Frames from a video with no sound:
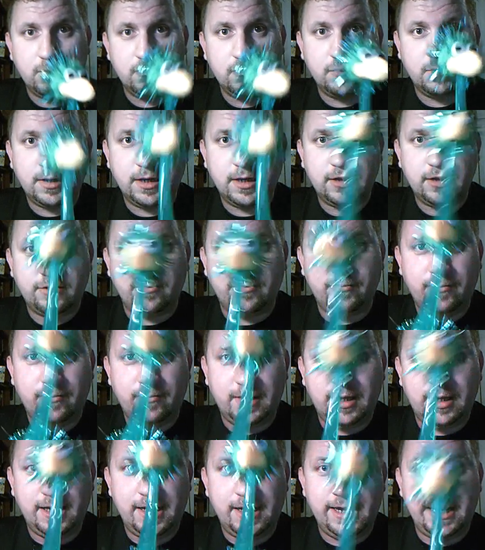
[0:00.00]
With
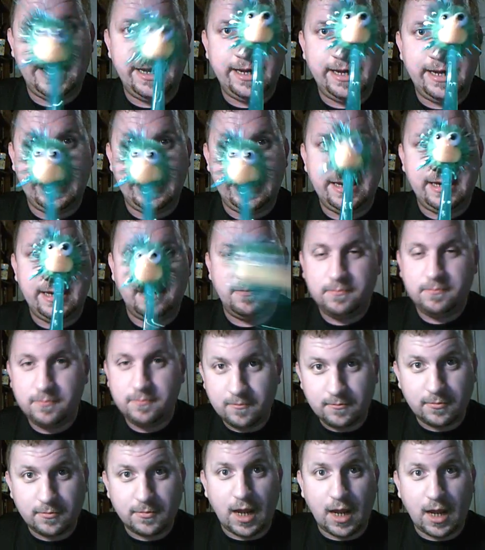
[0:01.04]
me.
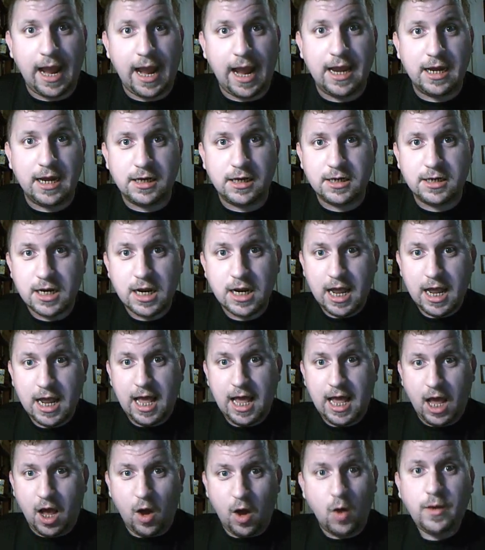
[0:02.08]
And,
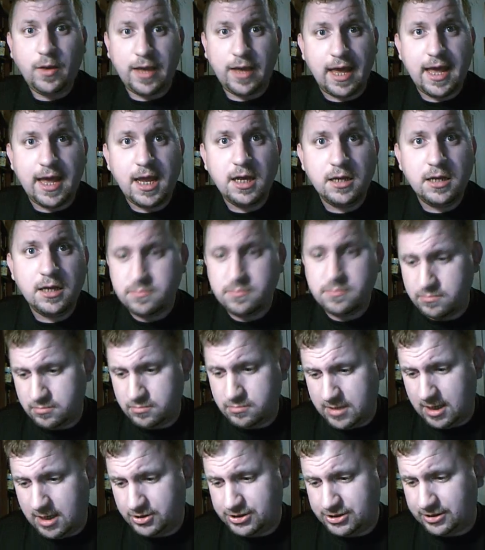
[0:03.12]
okay,
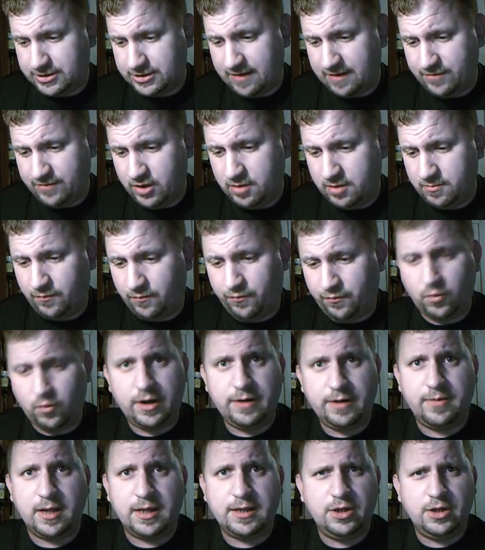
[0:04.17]
thou shalt have none before
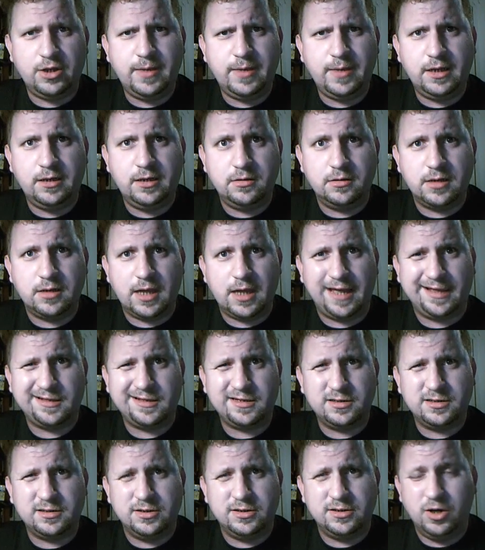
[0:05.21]
anybody. You mean, like,
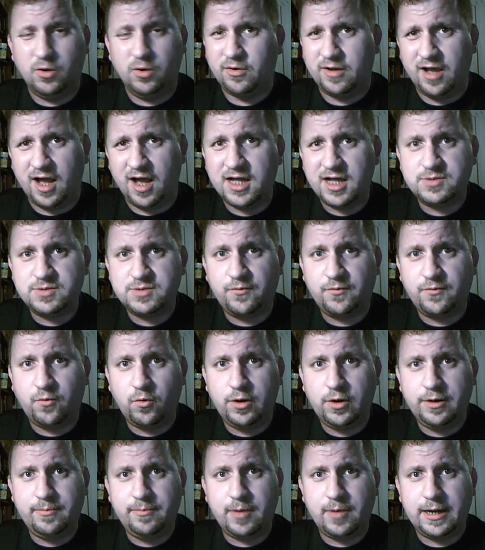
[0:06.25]
no gods
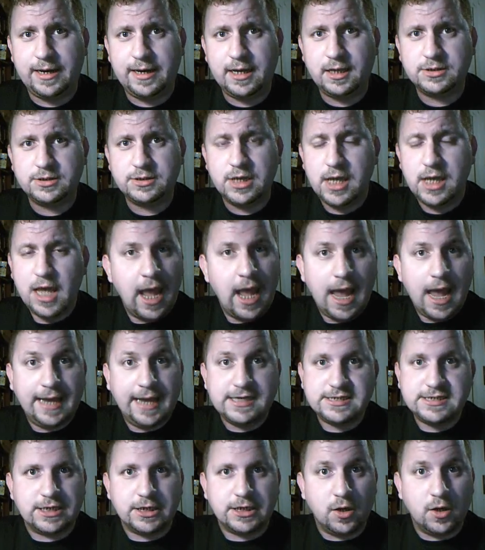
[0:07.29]
before anybody else? And
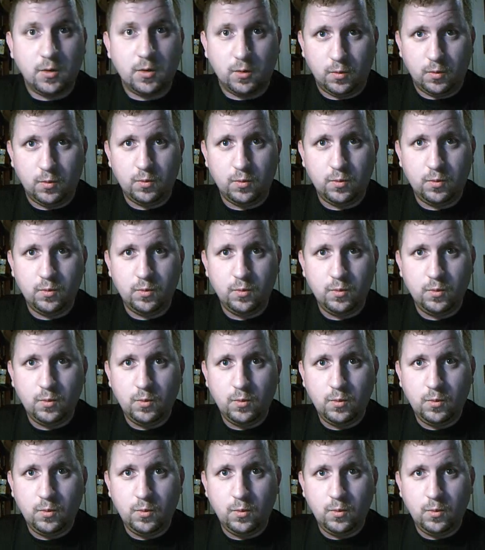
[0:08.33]
He said, no.
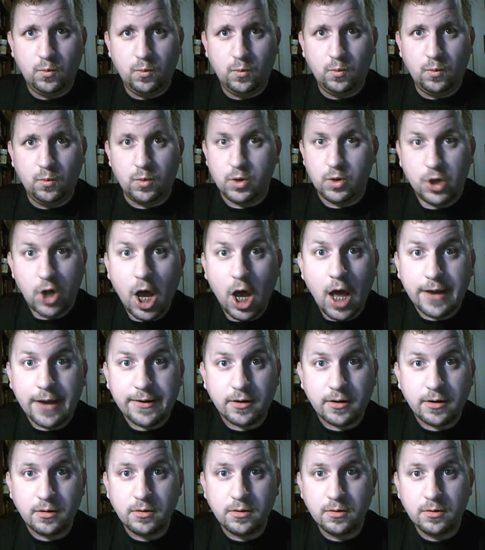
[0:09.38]
None.